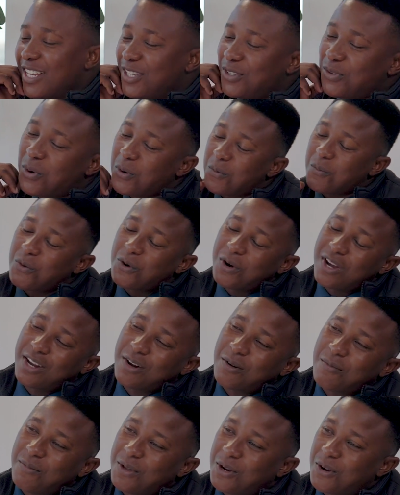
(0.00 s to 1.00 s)
Let's talk more a
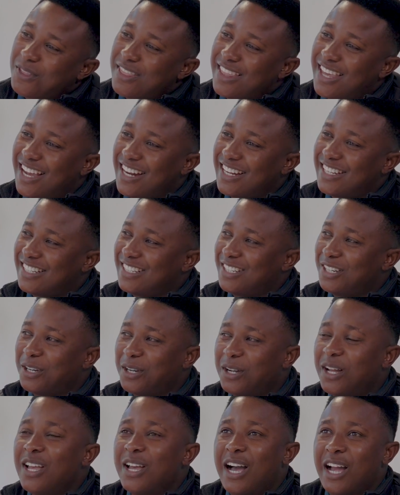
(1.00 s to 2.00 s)
little bit on that. You
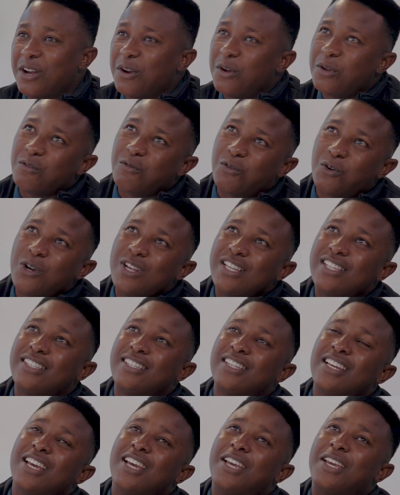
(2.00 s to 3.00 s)
know, I know you've
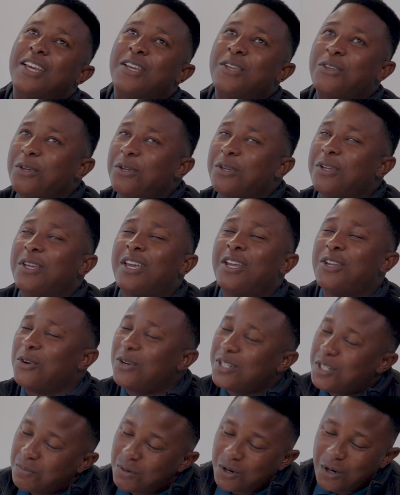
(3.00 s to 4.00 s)
always,
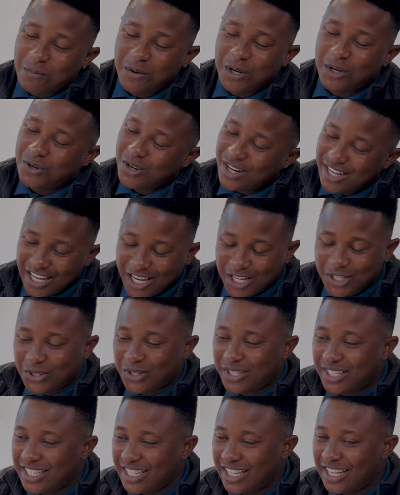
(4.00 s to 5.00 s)
your department, you're an
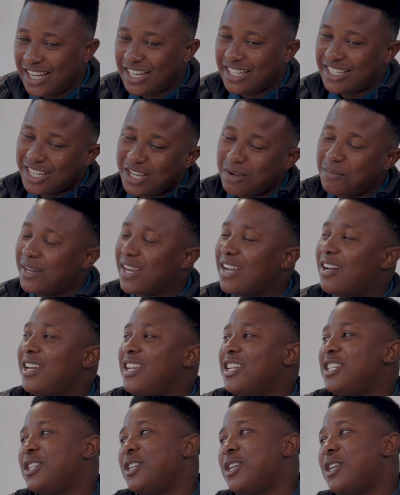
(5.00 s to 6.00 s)
HOD at
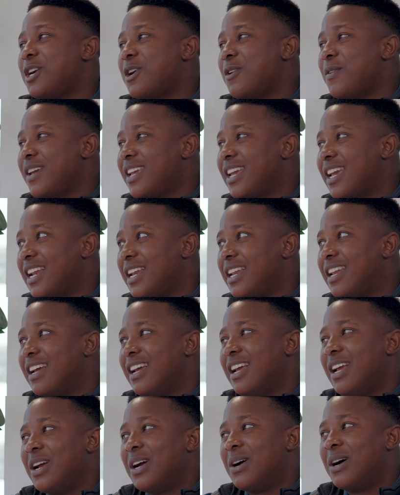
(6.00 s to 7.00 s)
chemical engineering, and
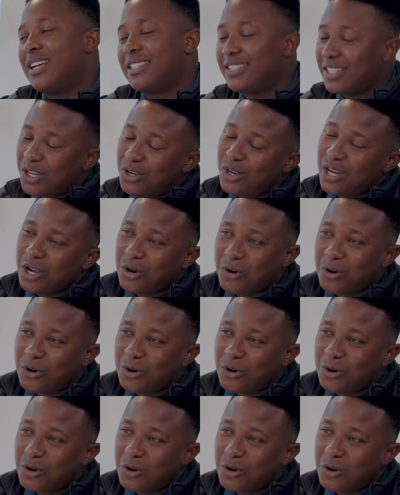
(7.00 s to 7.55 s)
circular